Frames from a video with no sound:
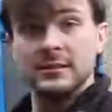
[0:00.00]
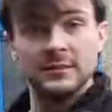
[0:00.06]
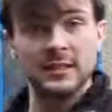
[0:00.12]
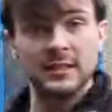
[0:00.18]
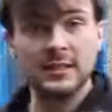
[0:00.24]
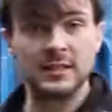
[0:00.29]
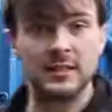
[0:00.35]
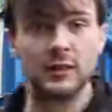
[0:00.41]

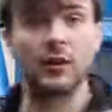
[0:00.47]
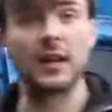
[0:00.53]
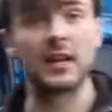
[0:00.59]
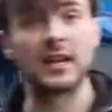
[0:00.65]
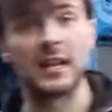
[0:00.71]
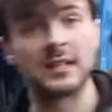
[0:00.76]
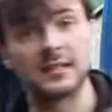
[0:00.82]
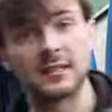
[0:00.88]
that's the
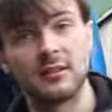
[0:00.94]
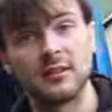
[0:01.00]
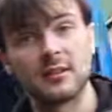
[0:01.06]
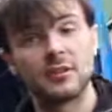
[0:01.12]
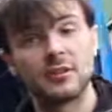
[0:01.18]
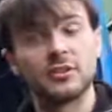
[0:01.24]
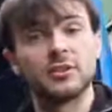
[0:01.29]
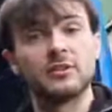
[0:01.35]
crack, lads. I'm
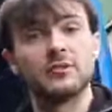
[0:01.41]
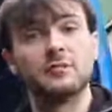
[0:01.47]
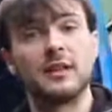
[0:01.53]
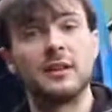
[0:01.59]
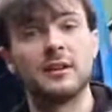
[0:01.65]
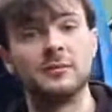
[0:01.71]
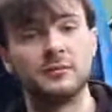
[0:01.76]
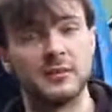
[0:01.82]
gonna shut up
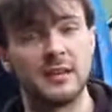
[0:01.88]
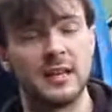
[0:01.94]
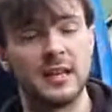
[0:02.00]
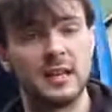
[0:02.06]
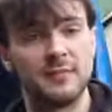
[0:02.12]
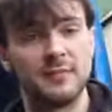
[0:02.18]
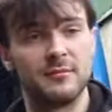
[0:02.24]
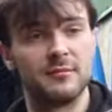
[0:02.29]
now.
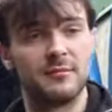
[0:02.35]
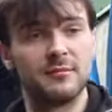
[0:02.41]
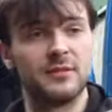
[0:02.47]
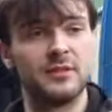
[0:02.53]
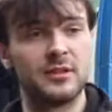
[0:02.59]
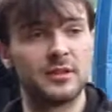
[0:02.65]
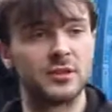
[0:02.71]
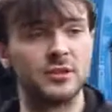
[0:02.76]

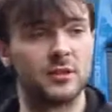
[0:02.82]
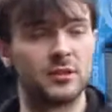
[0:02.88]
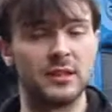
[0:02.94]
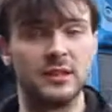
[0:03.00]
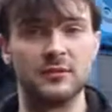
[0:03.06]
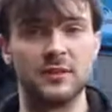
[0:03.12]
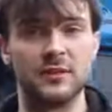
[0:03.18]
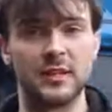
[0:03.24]
Nice short
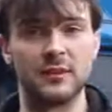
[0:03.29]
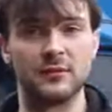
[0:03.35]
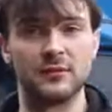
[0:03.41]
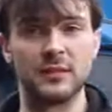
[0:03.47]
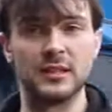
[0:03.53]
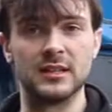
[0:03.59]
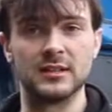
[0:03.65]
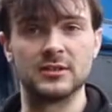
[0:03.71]
little video
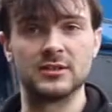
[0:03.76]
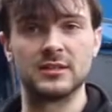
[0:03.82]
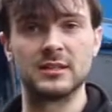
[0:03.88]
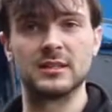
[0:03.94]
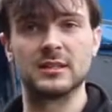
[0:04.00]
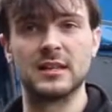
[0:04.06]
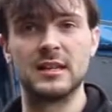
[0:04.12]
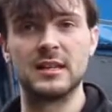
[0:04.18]
for you just
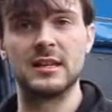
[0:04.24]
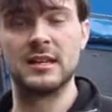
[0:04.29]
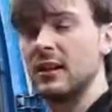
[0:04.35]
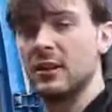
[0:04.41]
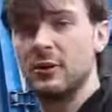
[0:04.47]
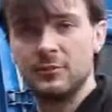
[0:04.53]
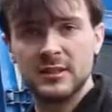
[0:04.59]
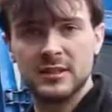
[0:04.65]
to see.
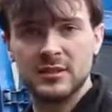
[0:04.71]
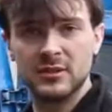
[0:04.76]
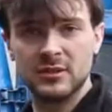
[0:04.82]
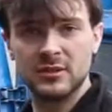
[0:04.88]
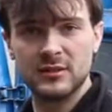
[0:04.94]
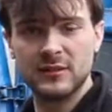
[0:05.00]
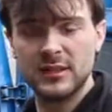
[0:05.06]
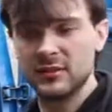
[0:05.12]
I hope you
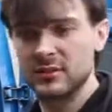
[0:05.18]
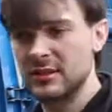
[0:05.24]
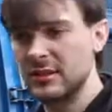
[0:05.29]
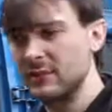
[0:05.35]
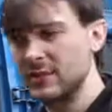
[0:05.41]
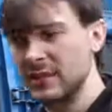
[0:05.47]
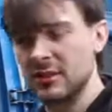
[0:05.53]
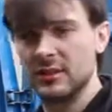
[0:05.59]
enjoyed the video, so
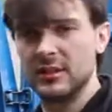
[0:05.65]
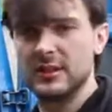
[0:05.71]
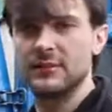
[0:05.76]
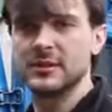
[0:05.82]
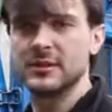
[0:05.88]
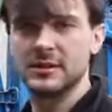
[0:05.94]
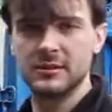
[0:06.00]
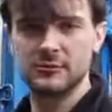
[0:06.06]
give us a like,
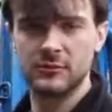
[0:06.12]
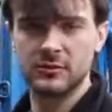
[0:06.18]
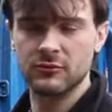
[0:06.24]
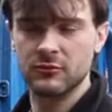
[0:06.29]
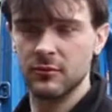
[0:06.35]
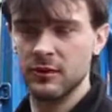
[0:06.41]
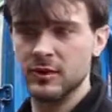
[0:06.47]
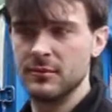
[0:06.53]
give us a
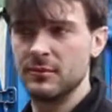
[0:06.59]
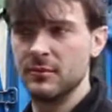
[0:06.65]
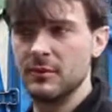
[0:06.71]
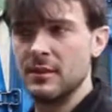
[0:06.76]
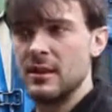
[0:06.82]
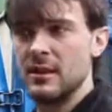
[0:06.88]
subscribe,